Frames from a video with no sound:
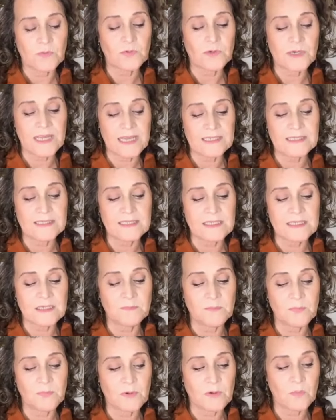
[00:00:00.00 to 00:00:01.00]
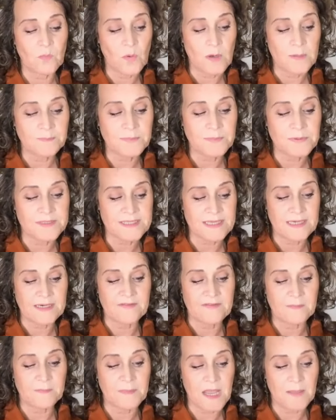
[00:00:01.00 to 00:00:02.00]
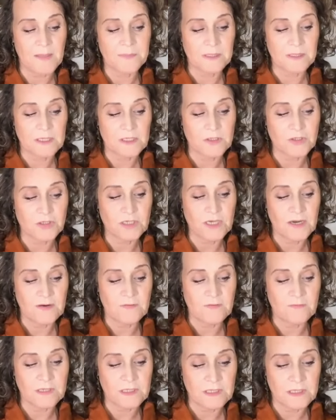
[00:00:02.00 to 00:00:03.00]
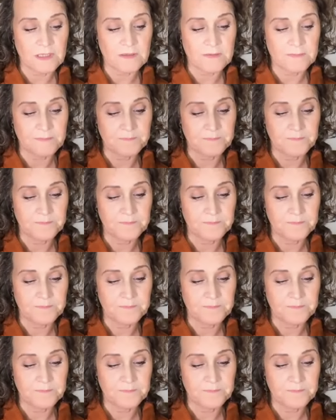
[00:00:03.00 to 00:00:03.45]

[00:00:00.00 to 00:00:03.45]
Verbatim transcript: or 18.1% of the population every year.